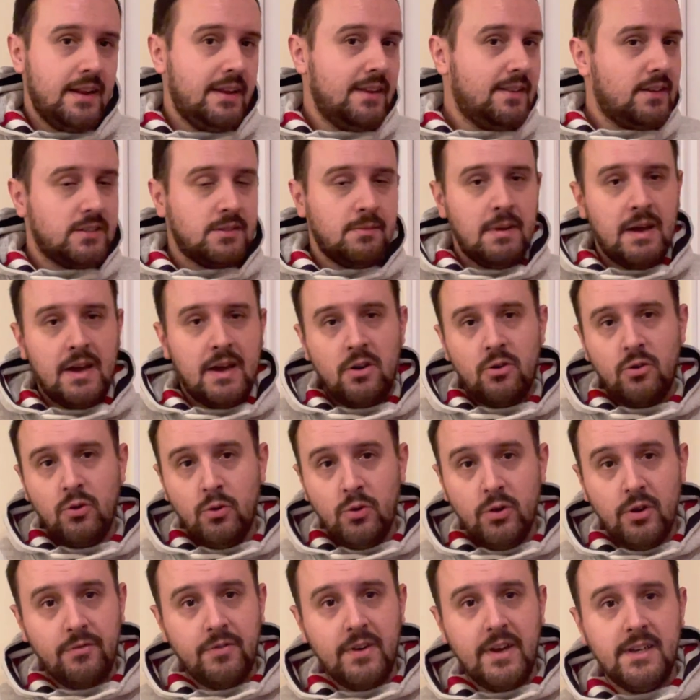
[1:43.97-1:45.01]
It doesn't matter who
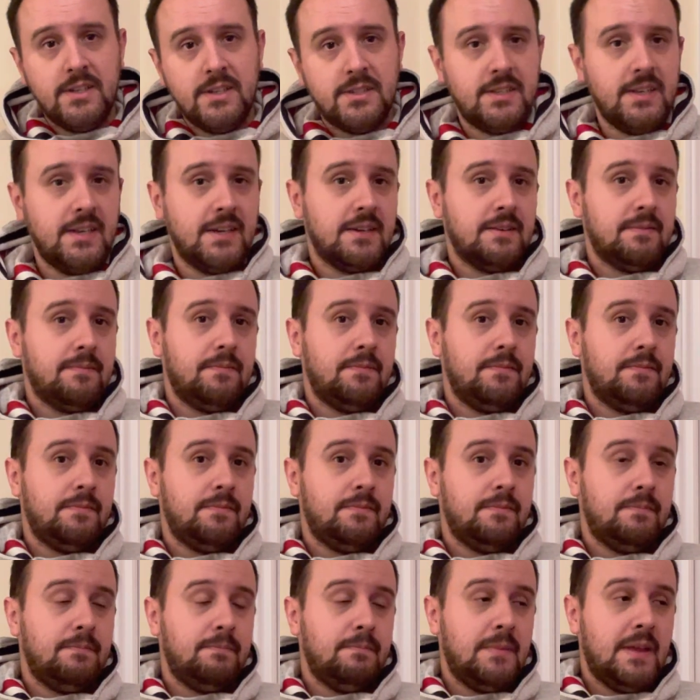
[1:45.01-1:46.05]
you're facing.
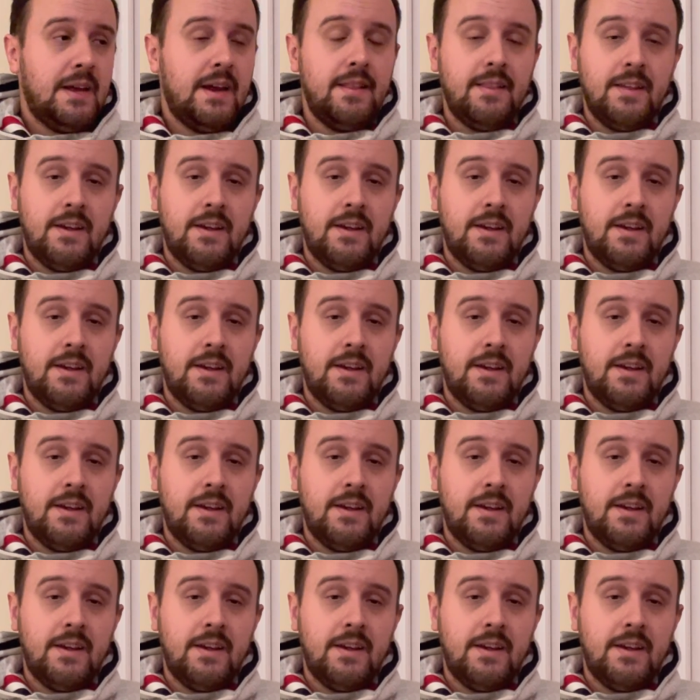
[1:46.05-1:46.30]
And